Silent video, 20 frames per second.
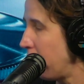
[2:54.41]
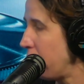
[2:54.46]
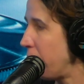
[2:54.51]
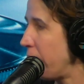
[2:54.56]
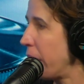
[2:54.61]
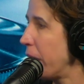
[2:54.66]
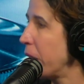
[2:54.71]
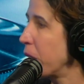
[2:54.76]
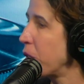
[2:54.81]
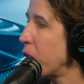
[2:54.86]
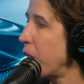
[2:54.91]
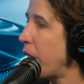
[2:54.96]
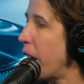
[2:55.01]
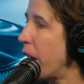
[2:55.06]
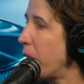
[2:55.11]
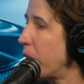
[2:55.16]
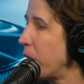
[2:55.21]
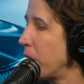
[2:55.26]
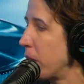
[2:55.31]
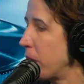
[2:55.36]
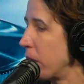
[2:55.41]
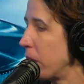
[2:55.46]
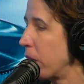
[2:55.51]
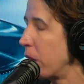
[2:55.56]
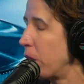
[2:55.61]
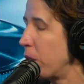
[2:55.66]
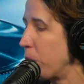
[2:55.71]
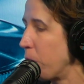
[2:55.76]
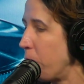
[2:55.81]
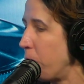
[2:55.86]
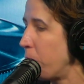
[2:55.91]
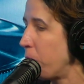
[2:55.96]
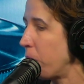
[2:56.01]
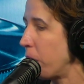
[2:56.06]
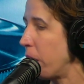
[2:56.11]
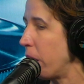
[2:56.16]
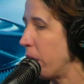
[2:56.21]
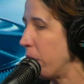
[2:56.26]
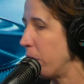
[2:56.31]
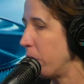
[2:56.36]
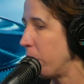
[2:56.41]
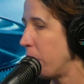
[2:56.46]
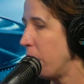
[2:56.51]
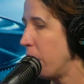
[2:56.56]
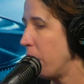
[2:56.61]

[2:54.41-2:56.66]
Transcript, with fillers: The hair shaft is a growth of